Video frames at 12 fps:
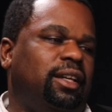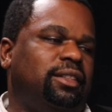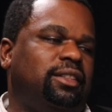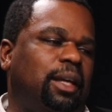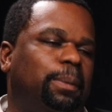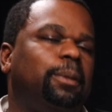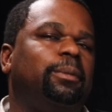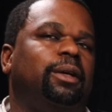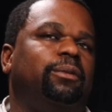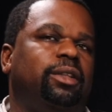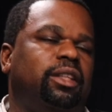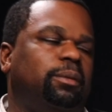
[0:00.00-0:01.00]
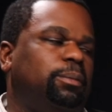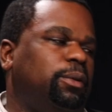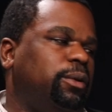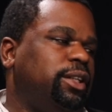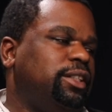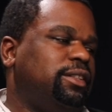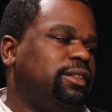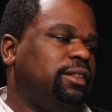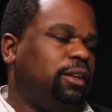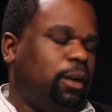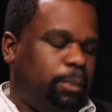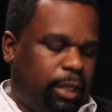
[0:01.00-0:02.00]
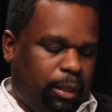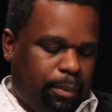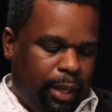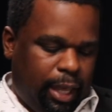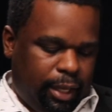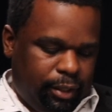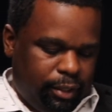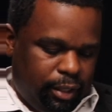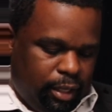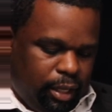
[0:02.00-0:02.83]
supplement what the employees are being paid.